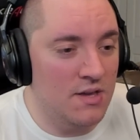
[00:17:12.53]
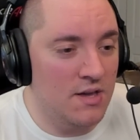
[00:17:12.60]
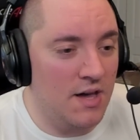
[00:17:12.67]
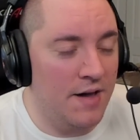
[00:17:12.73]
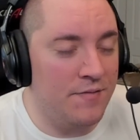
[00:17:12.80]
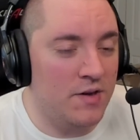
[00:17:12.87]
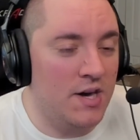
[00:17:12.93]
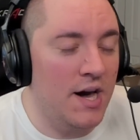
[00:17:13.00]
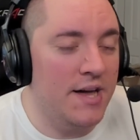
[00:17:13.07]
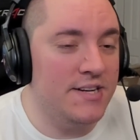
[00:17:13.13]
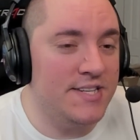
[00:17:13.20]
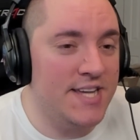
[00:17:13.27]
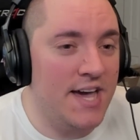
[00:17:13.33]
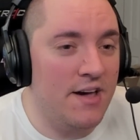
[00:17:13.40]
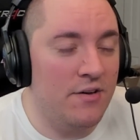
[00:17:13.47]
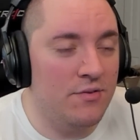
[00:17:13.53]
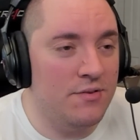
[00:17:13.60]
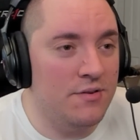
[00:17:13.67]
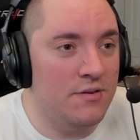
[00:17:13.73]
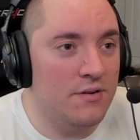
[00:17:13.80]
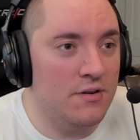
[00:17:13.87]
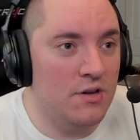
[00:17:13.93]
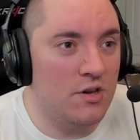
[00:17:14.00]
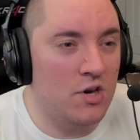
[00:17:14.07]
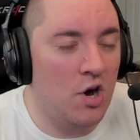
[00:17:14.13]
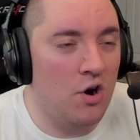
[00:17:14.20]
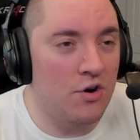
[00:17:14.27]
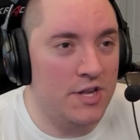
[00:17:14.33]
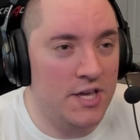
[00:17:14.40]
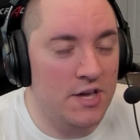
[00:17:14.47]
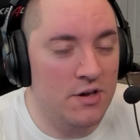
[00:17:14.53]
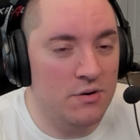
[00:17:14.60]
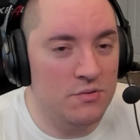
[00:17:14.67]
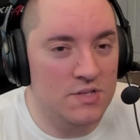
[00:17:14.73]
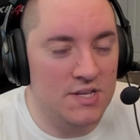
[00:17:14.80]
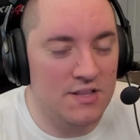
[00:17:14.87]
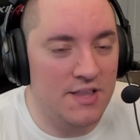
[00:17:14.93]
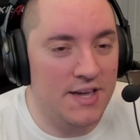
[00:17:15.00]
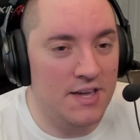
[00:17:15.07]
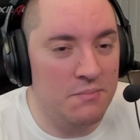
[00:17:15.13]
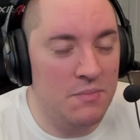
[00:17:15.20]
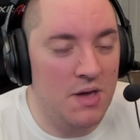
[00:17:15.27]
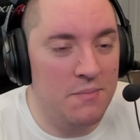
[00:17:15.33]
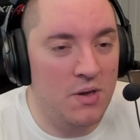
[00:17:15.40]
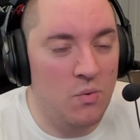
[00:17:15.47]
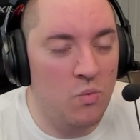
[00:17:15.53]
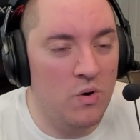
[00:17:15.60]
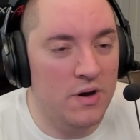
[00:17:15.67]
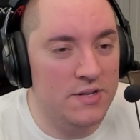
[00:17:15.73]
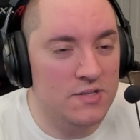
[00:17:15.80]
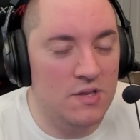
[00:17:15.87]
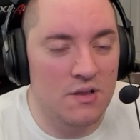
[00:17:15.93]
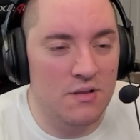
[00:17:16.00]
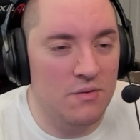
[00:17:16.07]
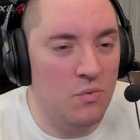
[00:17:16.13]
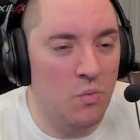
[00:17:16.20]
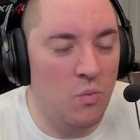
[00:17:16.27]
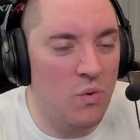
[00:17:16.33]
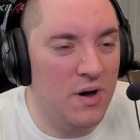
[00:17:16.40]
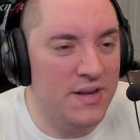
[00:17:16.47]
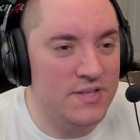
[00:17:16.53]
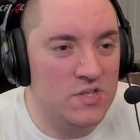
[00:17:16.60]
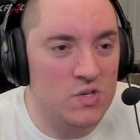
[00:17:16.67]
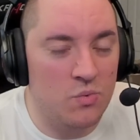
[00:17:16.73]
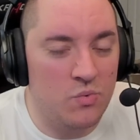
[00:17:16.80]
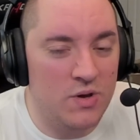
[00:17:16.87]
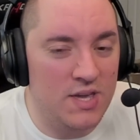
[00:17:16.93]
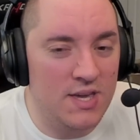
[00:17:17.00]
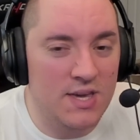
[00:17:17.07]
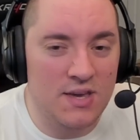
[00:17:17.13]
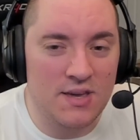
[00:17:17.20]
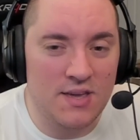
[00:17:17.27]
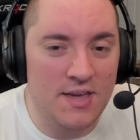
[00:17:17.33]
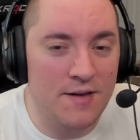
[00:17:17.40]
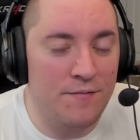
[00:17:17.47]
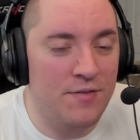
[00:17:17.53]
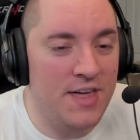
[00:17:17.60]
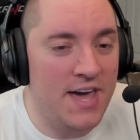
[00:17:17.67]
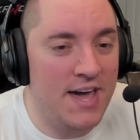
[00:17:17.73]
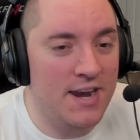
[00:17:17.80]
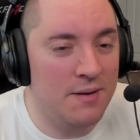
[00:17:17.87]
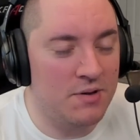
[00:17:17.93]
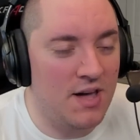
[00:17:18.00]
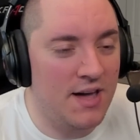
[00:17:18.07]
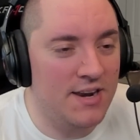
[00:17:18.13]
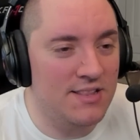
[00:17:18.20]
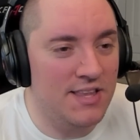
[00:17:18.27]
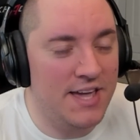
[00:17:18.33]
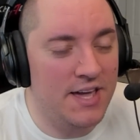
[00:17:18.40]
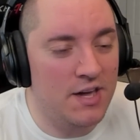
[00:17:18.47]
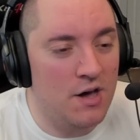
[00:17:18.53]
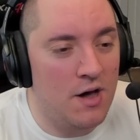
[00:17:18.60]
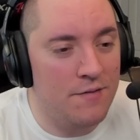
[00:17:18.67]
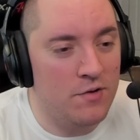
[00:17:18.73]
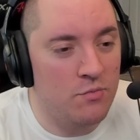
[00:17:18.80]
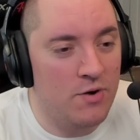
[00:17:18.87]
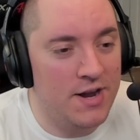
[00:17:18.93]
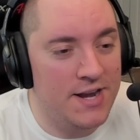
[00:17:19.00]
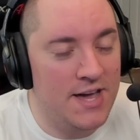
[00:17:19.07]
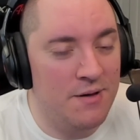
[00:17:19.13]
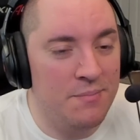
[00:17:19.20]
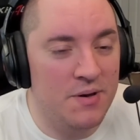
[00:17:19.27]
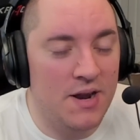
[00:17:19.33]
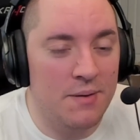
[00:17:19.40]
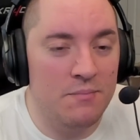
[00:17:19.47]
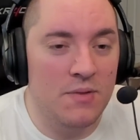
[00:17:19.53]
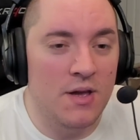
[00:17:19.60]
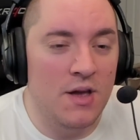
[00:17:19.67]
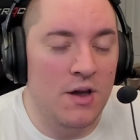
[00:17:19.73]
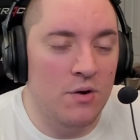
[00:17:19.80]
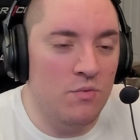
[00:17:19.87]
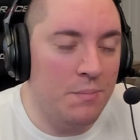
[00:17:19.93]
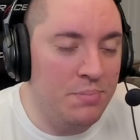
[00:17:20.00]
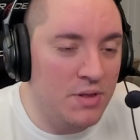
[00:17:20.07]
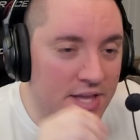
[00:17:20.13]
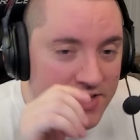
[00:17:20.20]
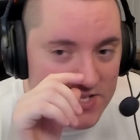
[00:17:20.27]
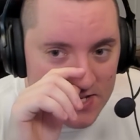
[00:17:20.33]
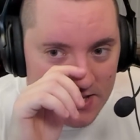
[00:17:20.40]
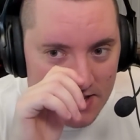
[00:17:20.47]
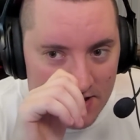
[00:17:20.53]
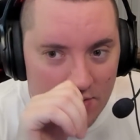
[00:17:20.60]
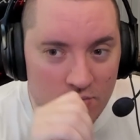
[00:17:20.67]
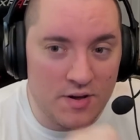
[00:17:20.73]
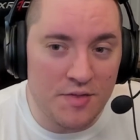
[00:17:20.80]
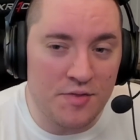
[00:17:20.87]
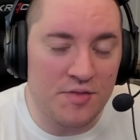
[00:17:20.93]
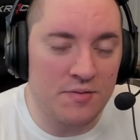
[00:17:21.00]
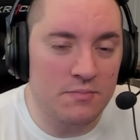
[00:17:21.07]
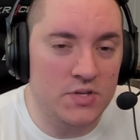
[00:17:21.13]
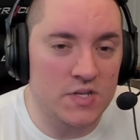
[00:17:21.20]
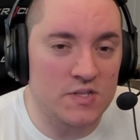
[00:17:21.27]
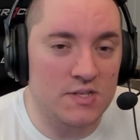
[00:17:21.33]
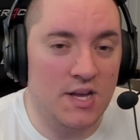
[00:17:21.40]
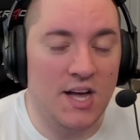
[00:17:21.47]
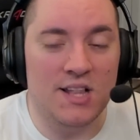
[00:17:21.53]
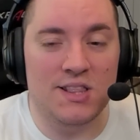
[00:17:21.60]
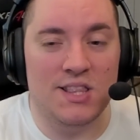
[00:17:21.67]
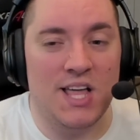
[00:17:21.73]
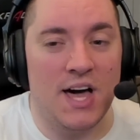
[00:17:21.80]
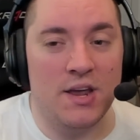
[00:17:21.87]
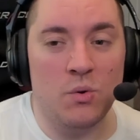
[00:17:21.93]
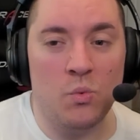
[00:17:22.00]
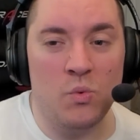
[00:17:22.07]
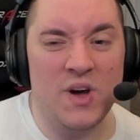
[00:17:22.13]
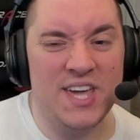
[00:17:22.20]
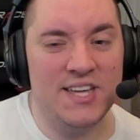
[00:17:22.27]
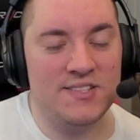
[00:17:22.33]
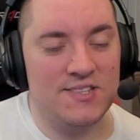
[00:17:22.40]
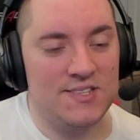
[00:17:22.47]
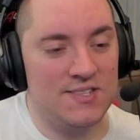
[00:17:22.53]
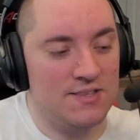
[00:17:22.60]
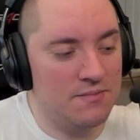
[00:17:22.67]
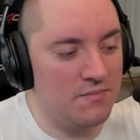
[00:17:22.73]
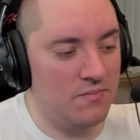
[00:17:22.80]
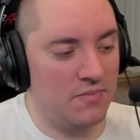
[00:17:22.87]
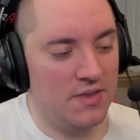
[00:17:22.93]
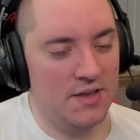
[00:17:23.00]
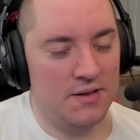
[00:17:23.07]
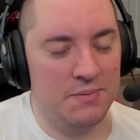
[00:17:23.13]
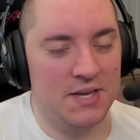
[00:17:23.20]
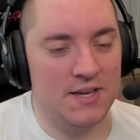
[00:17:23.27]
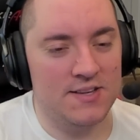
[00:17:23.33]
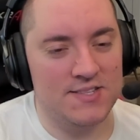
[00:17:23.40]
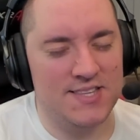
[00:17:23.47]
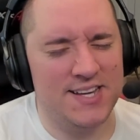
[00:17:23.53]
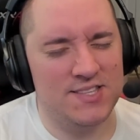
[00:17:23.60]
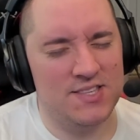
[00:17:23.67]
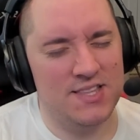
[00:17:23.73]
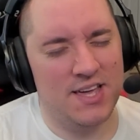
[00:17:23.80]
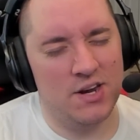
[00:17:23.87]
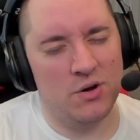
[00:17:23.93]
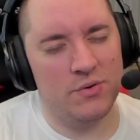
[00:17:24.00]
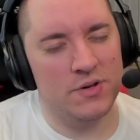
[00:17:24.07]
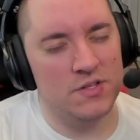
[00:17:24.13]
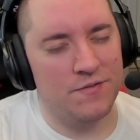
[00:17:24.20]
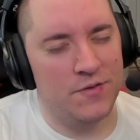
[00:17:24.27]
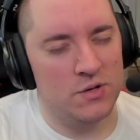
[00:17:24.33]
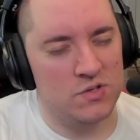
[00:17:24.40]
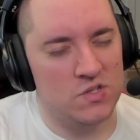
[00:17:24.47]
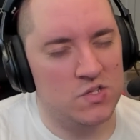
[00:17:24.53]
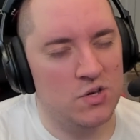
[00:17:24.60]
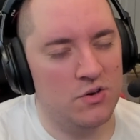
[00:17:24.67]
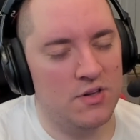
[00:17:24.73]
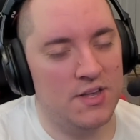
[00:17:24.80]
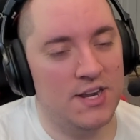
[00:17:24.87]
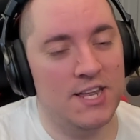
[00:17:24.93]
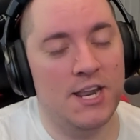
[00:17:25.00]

I've cut down cardio to like maybe once a week, if that. I'm kind of laying off it right now, but I'm replacing it with just a lot of weights, because that always feels so good.